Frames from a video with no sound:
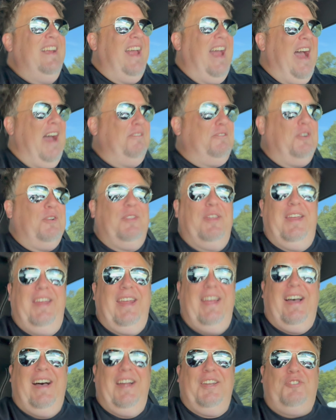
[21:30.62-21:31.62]
after
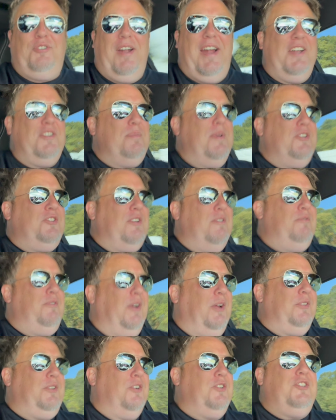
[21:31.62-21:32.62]
the transmission
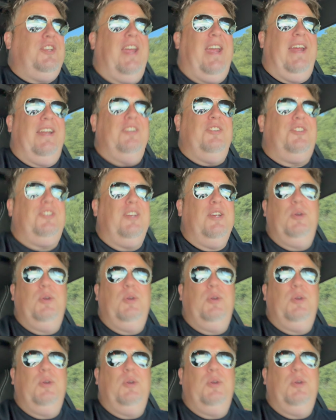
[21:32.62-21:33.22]
filter change.